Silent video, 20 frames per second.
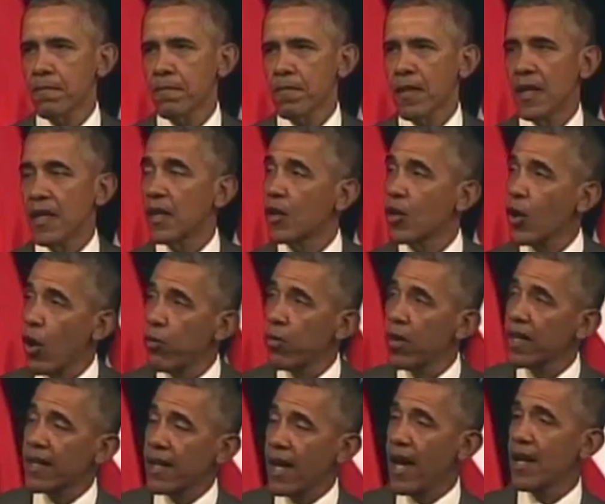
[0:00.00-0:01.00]
In a global
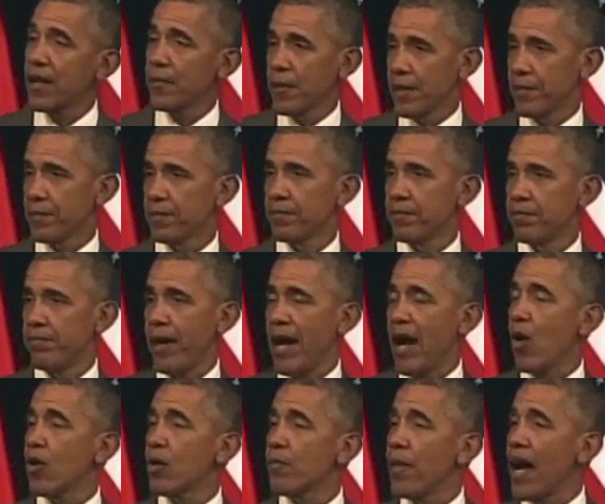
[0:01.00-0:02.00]
economy powered